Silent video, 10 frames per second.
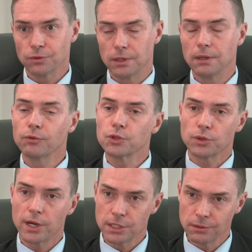
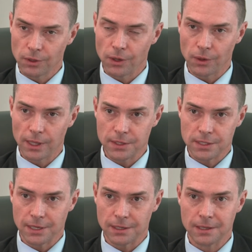infiltration of the local
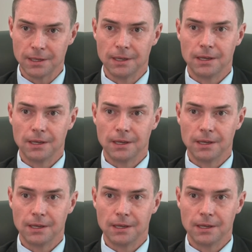anaesthetic